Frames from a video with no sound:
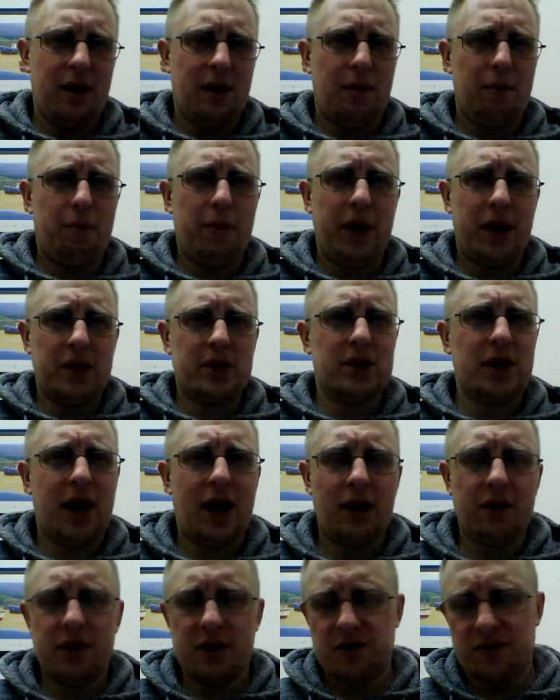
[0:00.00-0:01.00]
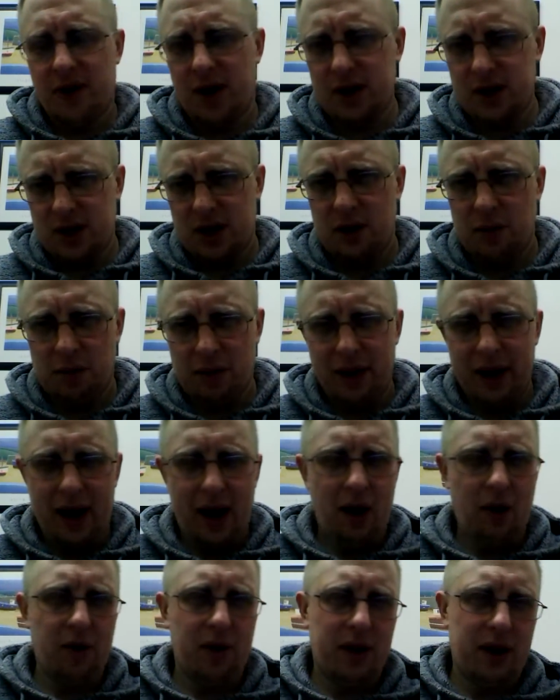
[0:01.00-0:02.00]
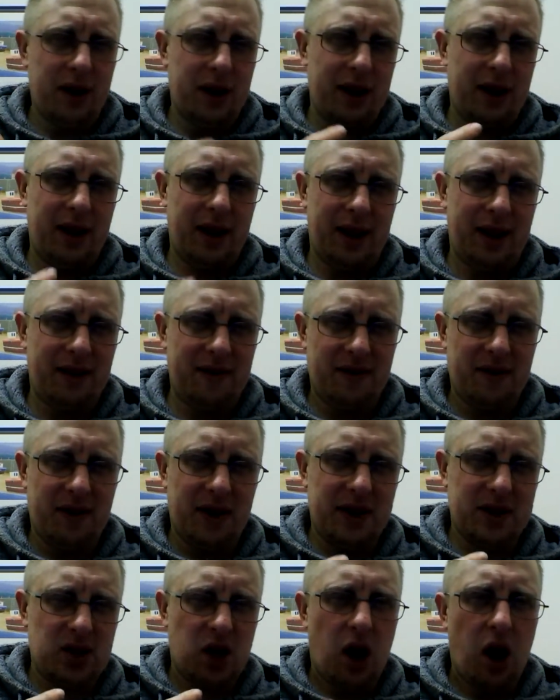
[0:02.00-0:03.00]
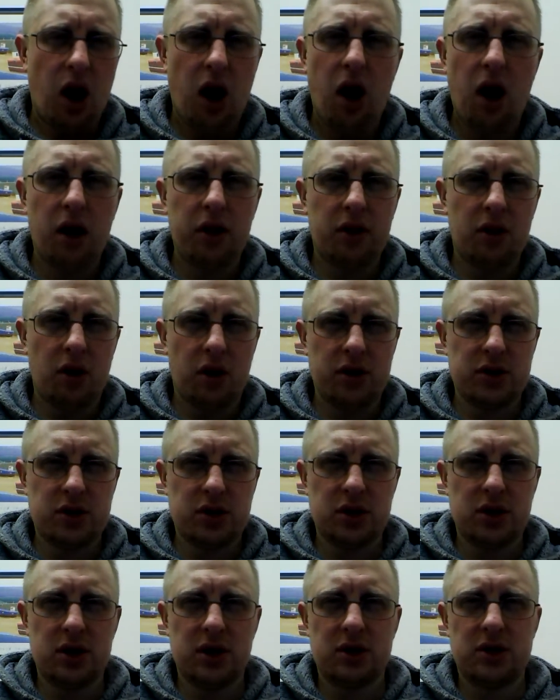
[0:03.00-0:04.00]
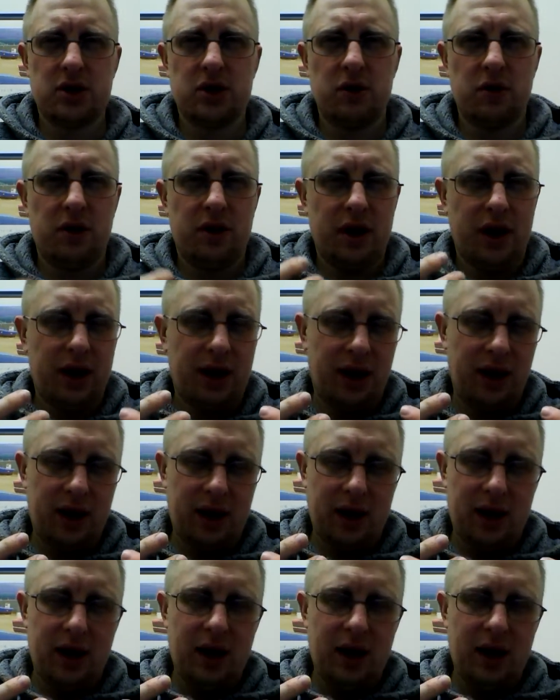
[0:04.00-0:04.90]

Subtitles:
picture how this fight's going to play out, and it's hard not to think